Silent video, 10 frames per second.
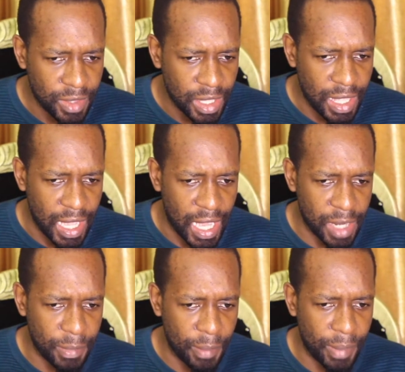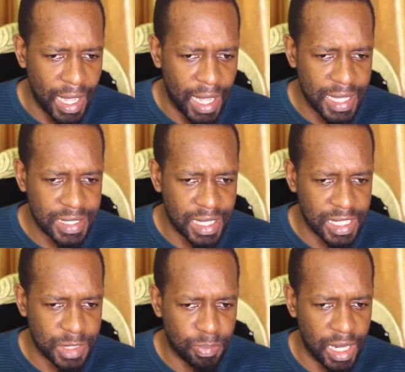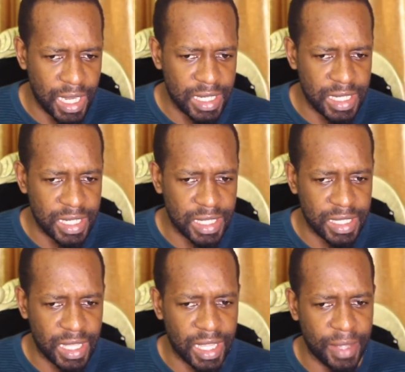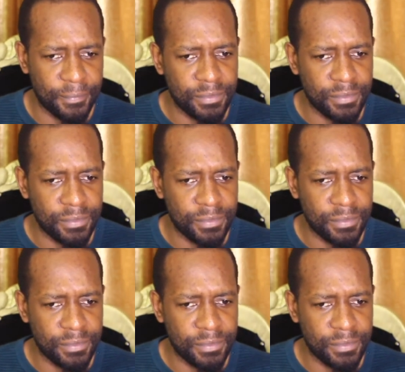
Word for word: I remember us explaining the